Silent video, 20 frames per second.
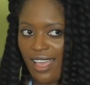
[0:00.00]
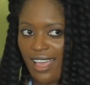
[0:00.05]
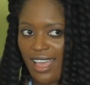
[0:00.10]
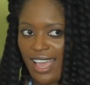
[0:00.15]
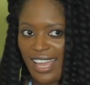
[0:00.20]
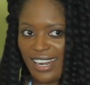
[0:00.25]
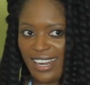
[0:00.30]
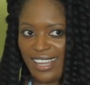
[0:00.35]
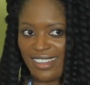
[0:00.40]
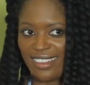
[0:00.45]

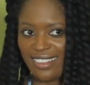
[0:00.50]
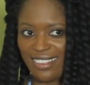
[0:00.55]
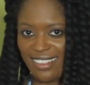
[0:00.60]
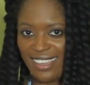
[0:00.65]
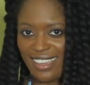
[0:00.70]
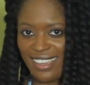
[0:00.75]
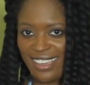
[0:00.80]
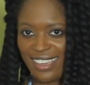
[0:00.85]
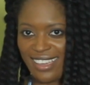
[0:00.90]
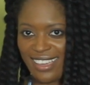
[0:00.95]
And I
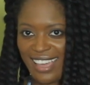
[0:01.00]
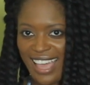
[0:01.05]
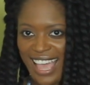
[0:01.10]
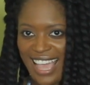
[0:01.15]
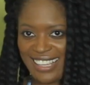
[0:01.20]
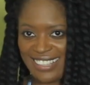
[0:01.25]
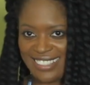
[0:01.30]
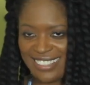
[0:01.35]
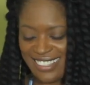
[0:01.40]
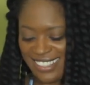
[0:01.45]
think
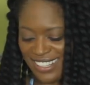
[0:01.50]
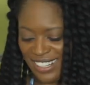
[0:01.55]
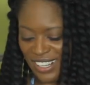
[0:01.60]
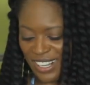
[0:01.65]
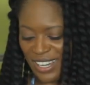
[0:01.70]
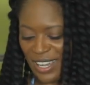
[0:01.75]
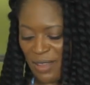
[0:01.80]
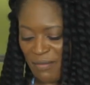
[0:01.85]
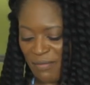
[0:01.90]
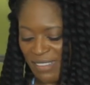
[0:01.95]
I see her
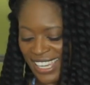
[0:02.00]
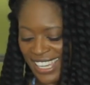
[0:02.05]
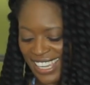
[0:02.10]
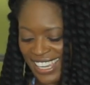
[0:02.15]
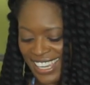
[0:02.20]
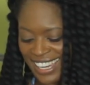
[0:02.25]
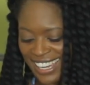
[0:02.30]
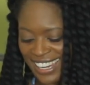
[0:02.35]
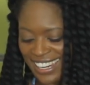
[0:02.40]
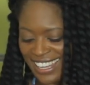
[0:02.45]
coming
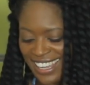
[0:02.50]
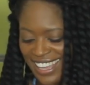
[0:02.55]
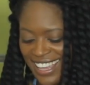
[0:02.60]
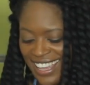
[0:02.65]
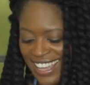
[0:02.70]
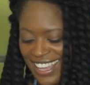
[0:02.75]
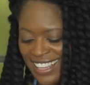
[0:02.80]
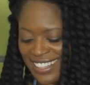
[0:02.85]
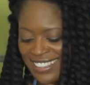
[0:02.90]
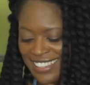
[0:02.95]
in.
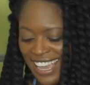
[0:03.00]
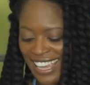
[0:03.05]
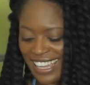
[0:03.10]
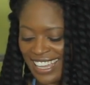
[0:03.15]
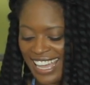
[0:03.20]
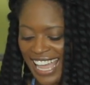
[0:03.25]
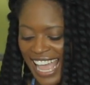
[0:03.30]
Tega